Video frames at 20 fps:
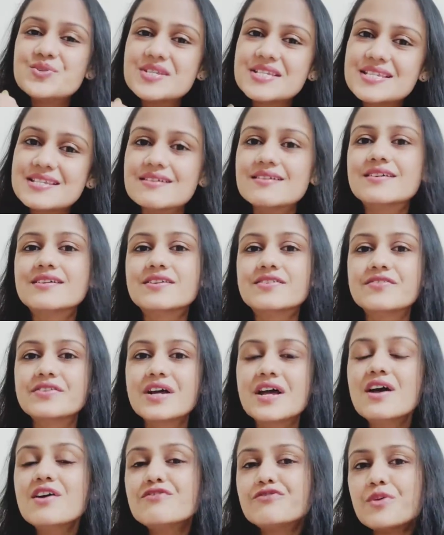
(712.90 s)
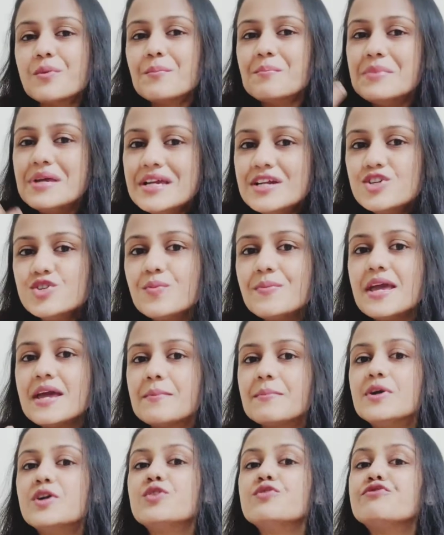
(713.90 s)
to serve. For me to
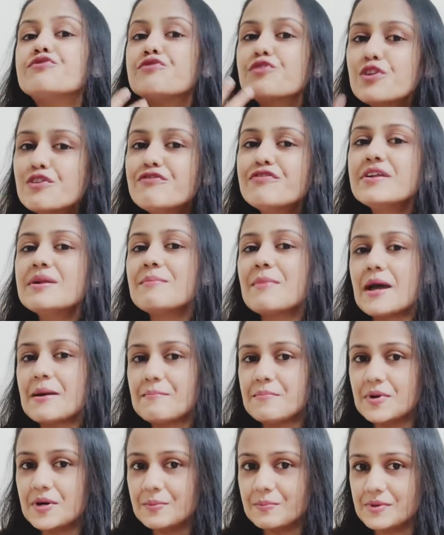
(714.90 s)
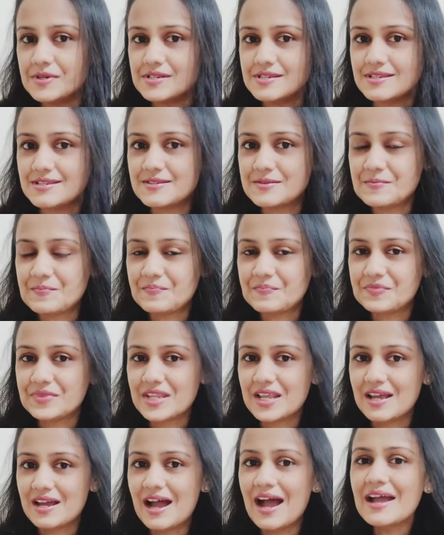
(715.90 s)
be able to fulfill my purpose,
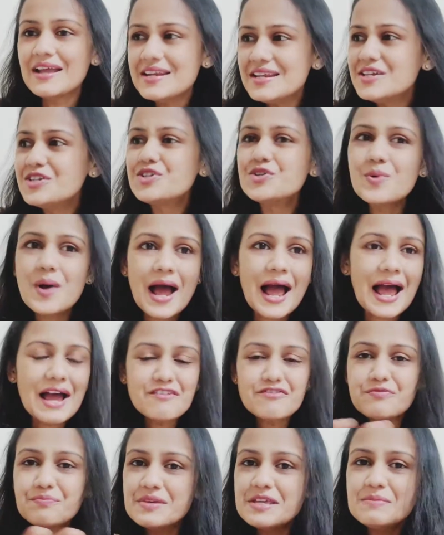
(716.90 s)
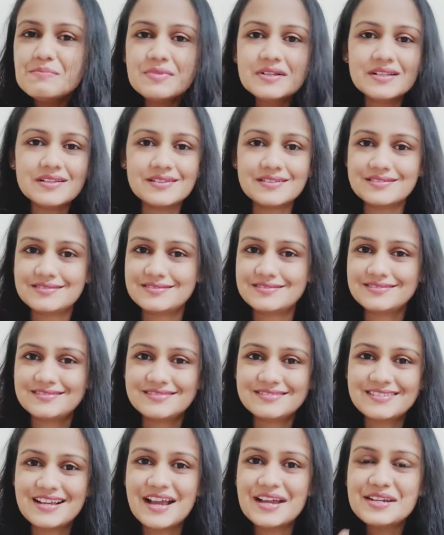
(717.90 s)
I need to have people.
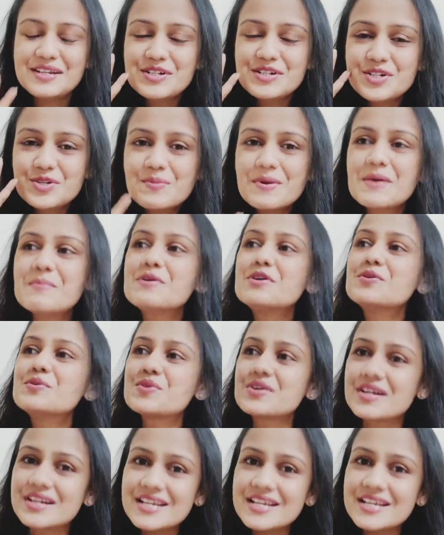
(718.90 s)
I need to be able to